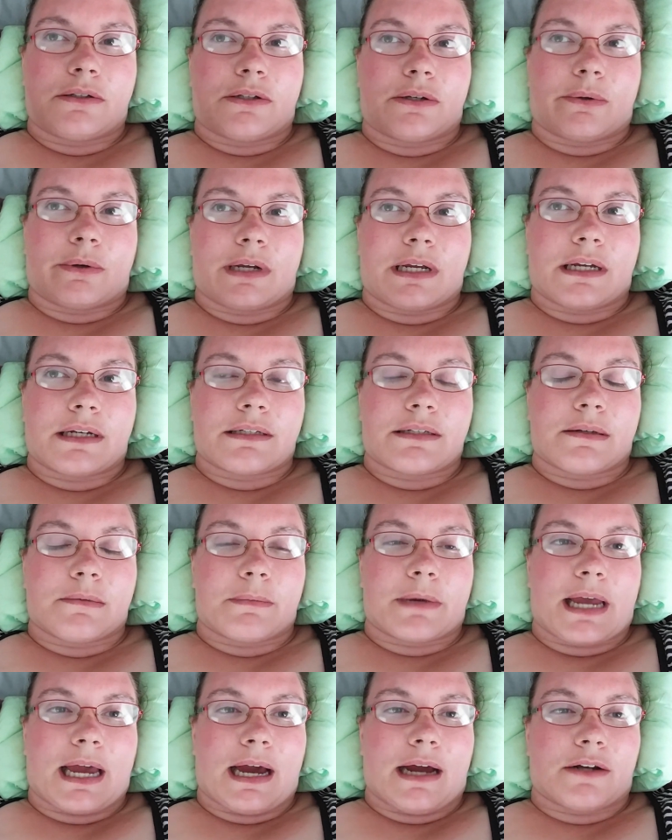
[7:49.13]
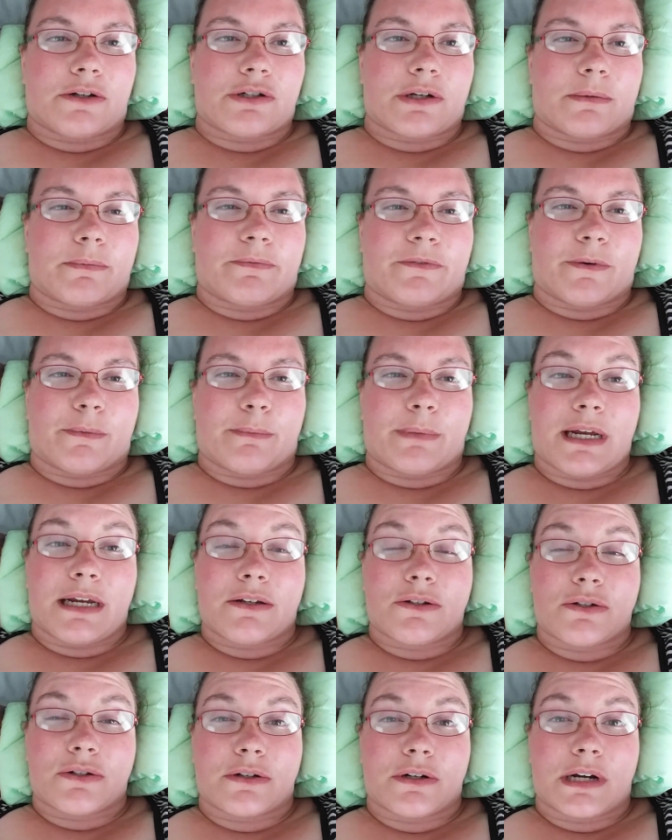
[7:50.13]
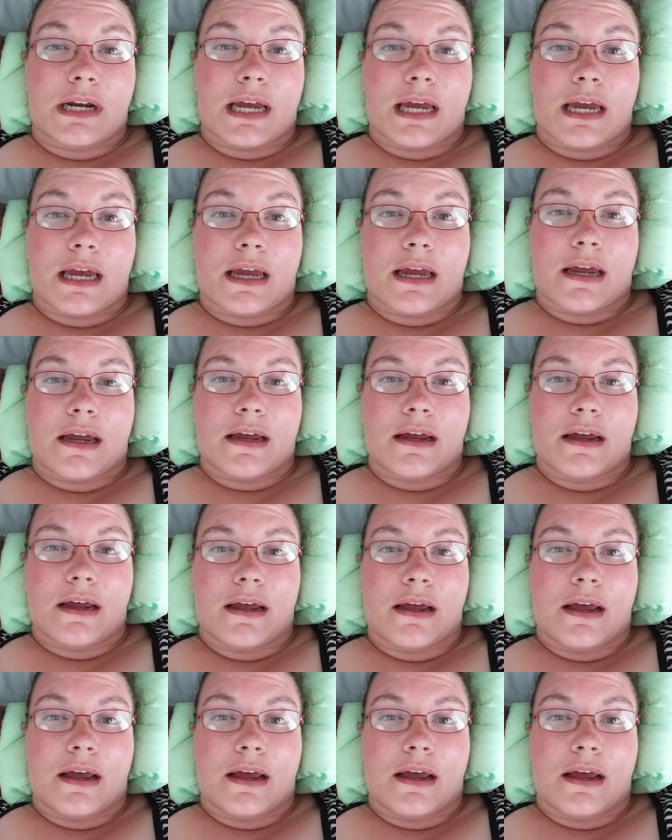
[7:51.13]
doing some catch up from yesterday.